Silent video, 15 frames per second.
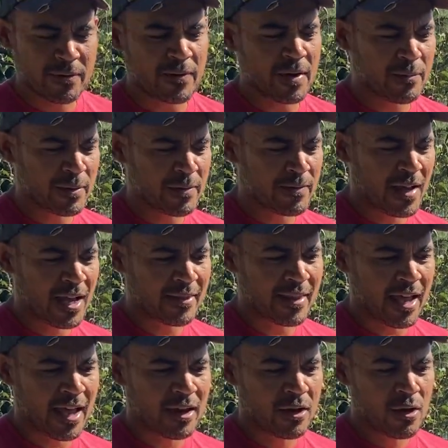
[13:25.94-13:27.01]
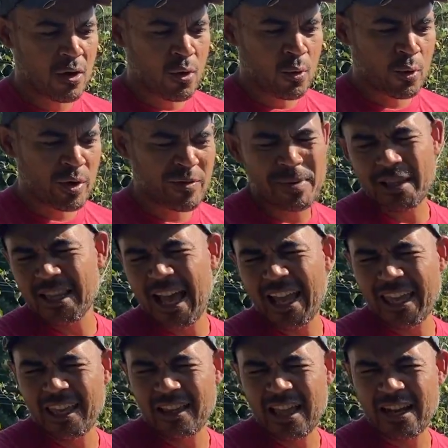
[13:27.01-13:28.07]
if we find that we've been
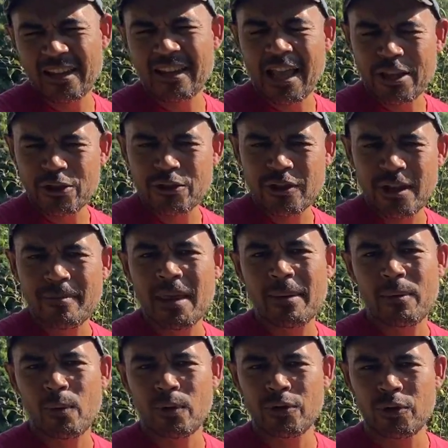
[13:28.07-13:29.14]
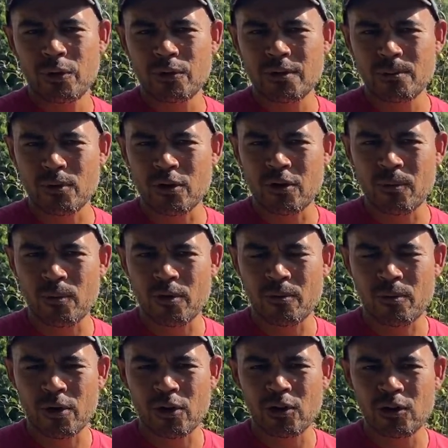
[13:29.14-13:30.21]
lacking a lot of nitrogen, maybe we'll do some more
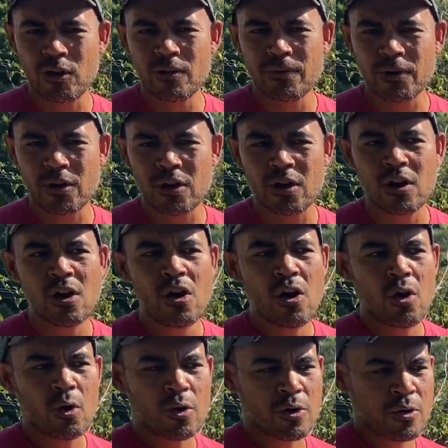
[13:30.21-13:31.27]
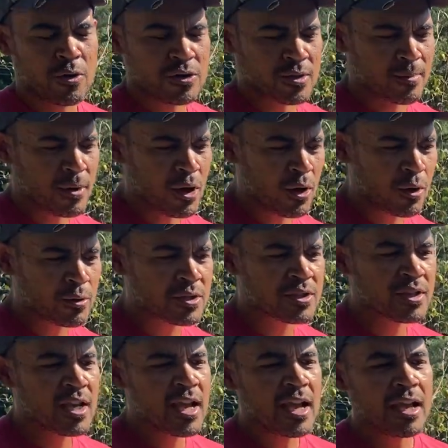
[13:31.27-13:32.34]
clover or some oats.
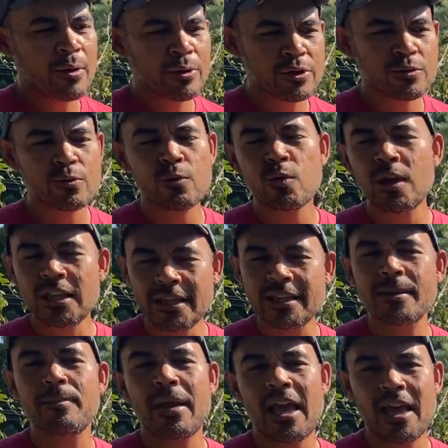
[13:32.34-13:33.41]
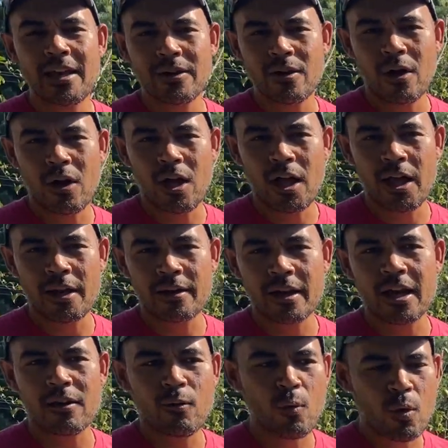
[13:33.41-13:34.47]
It would just really depend on
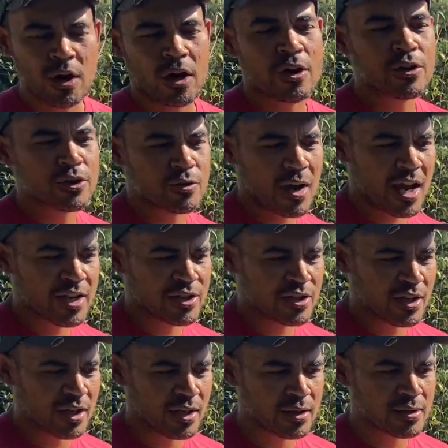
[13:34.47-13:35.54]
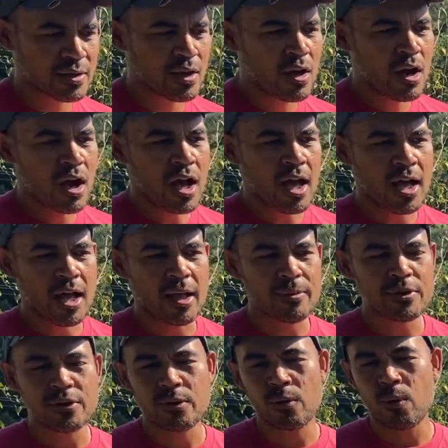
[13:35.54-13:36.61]
kind of what our strategy is
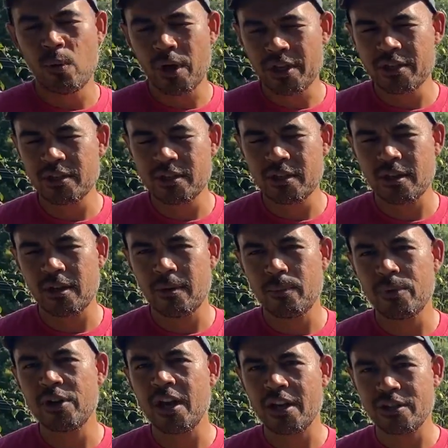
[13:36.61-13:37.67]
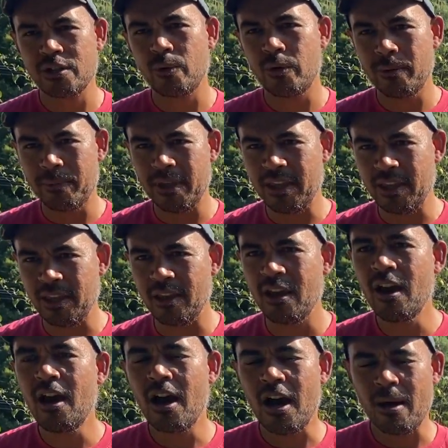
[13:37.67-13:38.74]
to which production would be
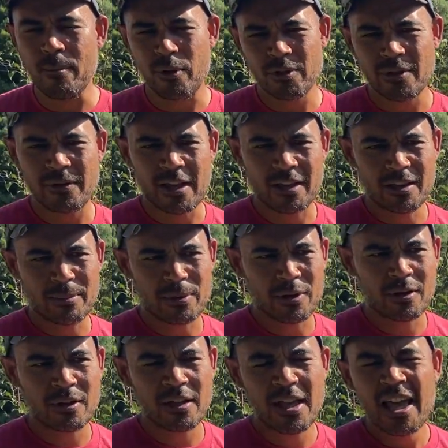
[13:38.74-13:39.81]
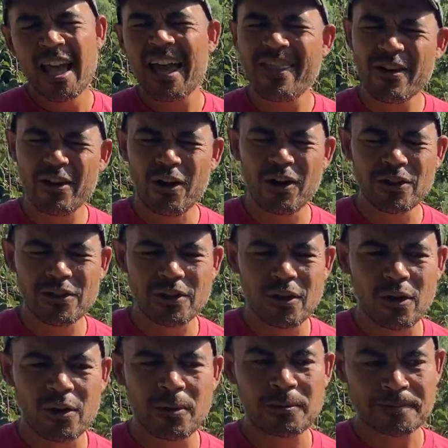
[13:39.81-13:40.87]
most available. And then
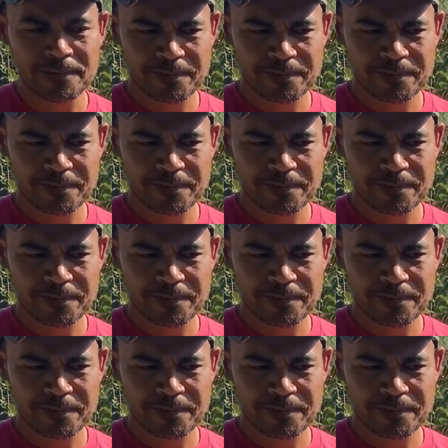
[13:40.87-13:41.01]
also,